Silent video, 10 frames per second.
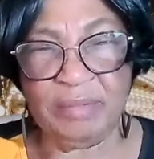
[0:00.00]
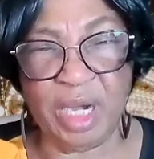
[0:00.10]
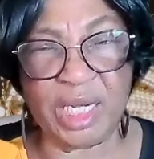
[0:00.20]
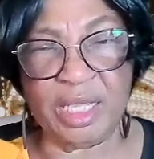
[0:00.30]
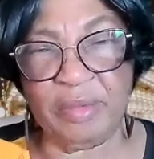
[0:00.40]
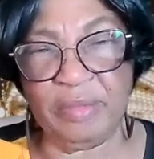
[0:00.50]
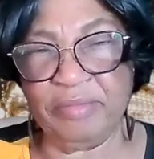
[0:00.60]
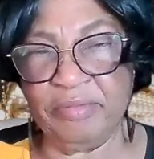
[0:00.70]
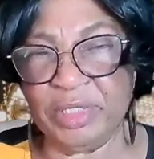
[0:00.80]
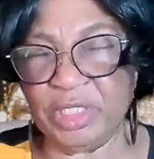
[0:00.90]
money,
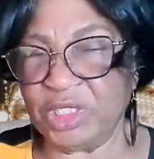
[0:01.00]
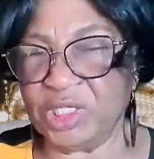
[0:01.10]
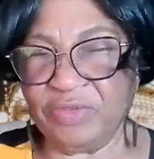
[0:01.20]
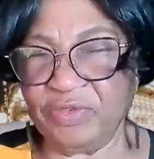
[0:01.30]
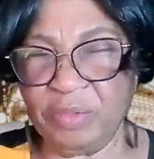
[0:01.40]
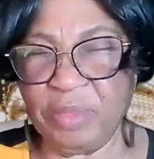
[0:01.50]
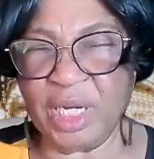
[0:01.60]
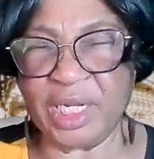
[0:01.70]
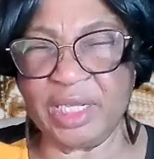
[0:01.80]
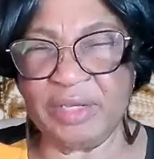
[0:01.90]
majority of your
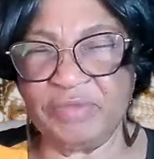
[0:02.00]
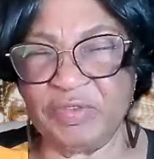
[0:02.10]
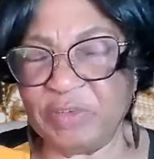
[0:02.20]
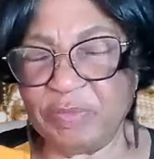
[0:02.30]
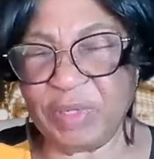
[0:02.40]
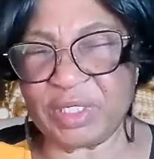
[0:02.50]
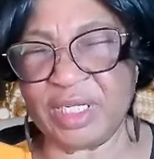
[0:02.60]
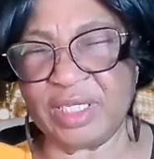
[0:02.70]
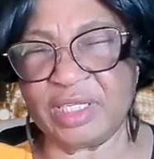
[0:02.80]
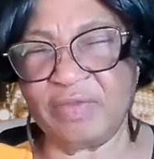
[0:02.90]
money,
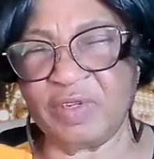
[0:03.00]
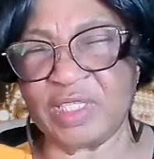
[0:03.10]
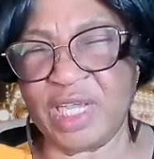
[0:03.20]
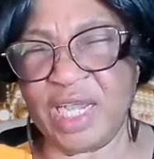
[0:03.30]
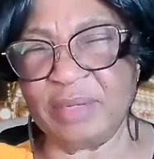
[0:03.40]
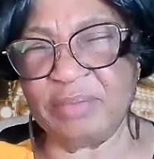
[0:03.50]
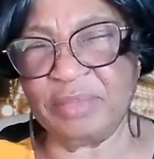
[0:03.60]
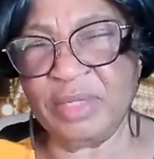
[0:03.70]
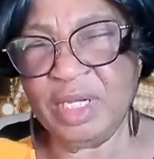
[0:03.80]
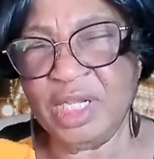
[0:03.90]
50% of the
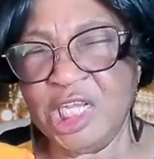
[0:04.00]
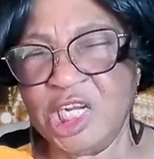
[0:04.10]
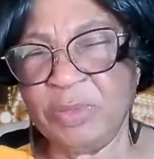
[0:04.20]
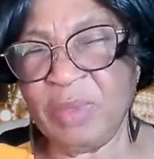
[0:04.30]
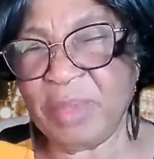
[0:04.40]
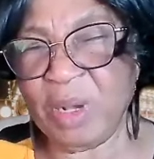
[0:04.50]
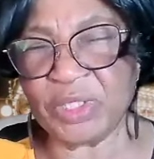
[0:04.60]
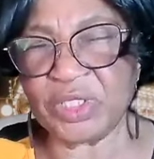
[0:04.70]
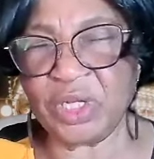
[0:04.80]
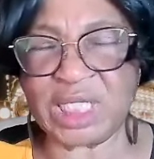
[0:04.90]
time. Remember,
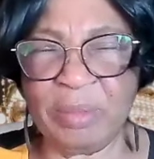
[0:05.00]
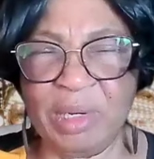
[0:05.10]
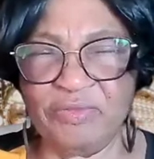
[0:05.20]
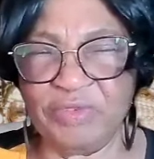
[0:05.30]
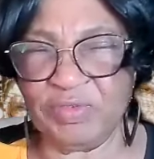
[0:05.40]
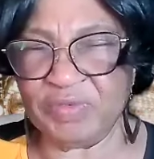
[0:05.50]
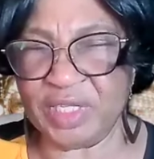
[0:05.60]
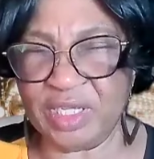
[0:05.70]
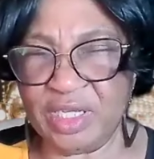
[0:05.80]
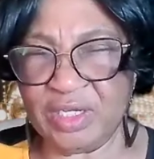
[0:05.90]
we talked about
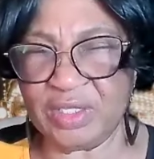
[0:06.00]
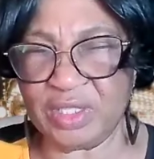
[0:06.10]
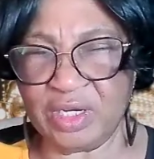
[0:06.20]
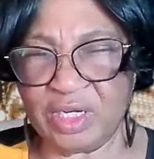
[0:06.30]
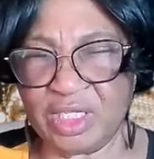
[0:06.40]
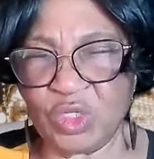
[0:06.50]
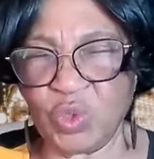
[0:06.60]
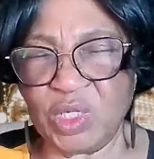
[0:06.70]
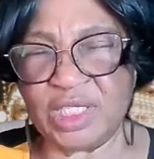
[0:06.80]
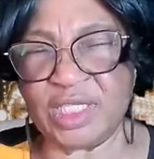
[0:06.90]
50, 30,
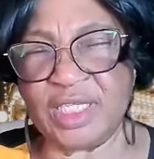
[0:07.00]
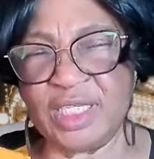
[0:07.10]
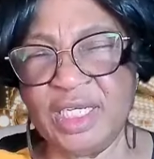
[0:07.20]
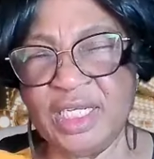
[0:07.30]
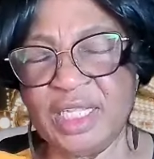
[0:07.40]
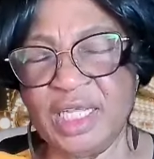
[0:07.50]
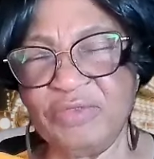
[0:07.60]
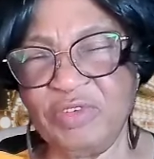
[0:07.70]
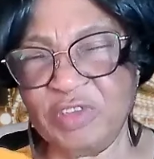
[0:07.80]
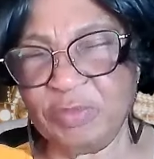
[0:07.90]
20, that
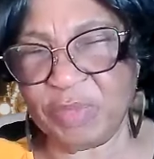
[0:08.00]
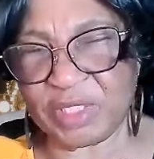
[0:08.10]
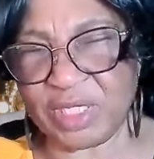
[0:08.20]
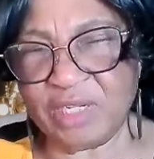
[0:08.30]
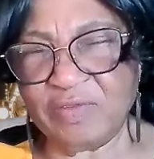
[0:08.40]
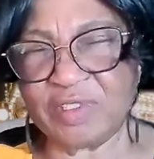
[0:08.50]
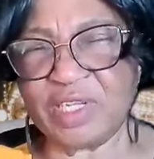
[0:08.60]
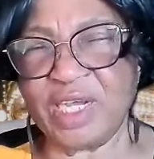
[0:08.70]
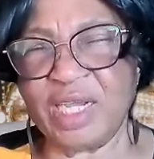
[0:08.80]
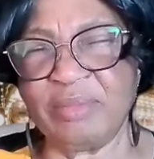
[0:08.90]
50% of the
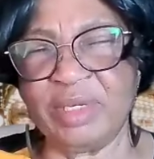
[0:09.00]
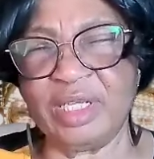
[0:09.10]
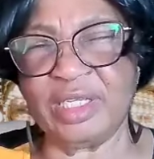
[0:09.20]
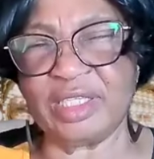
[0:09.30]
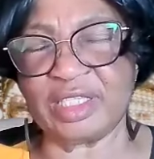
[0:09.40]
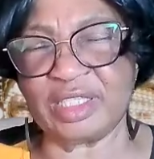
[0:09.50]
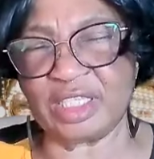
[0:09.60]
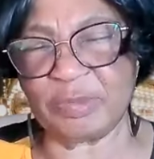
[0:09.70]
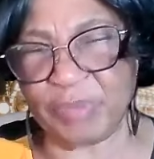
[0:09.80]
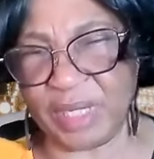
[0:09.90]
time is
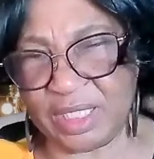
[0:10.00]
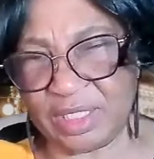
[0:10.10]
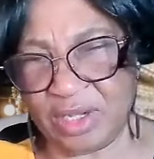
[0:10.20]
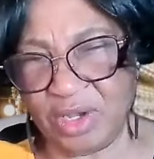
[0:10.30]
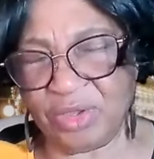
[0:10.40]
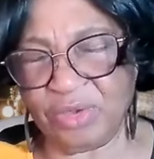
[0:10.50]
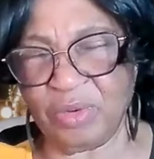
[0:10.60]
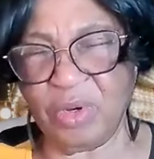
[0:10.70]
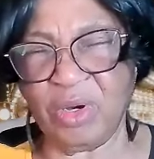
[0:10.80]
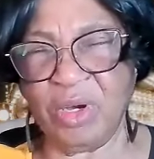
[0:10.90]
spent on
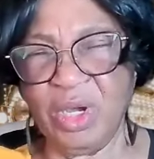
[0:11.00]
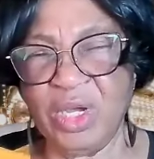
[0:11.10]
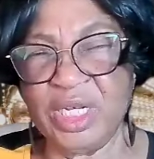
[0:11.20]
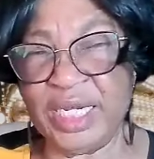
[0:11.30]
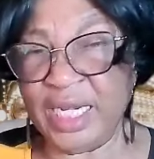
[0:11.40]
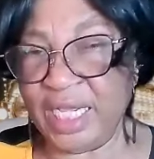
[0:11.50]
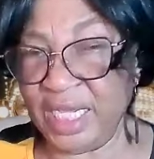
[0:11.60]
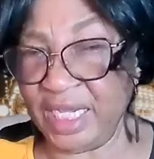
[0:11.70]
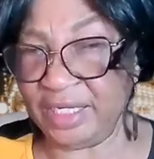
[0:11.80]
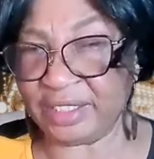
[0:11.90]
your
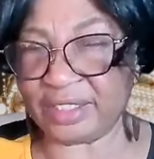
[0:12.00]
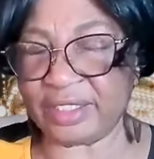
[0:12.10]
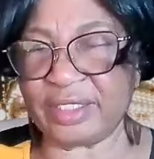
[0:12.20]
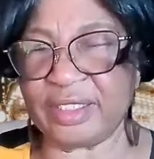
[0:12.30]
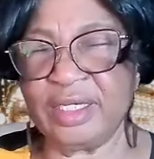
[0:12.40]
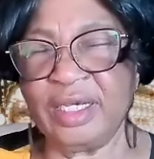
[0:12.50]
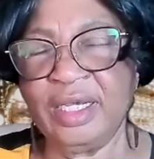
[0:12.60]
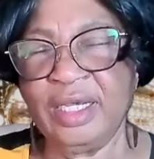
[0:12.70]
needs